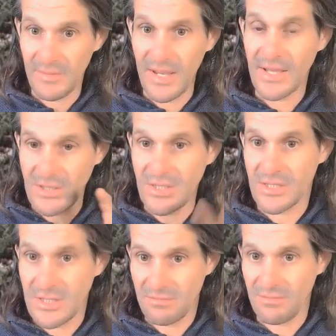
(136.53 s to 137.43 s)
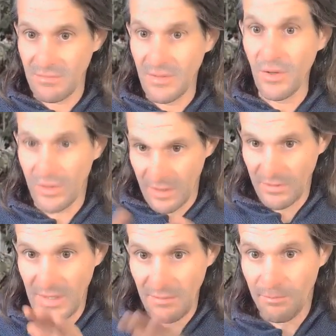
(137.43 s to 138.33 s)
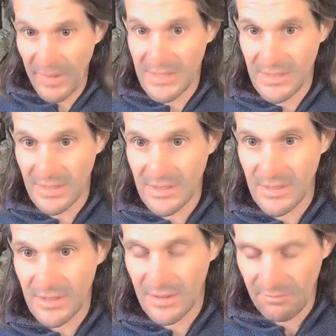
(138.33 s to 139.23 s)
let's just look at the basics,